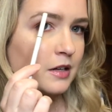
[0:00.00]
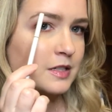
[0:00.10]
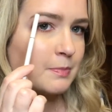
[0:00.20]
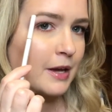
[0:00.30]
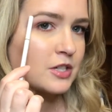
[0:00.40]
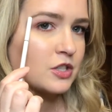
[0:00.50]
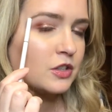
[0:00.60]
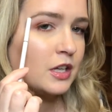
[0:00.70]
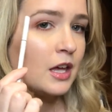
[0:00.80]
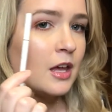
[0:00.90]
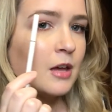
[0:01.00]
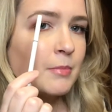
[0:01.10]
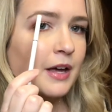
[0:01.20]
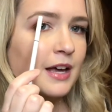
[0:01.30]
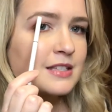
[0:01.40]
especially
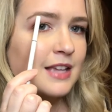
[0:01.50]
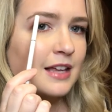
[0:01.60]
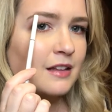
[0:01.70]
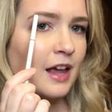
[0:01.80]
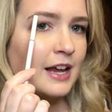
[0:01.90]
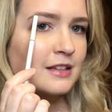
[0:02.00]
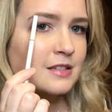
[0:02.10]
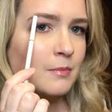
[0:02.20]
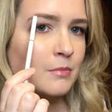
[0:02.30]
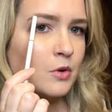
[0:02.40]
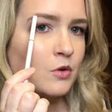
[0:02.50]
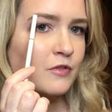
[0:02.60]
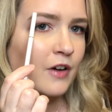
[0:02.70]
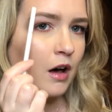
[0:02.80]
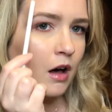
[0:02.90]
because like to move
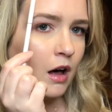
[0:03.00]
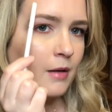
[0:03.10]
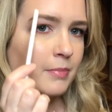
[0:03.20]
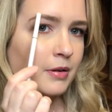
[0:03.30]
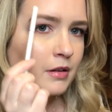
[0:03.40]
up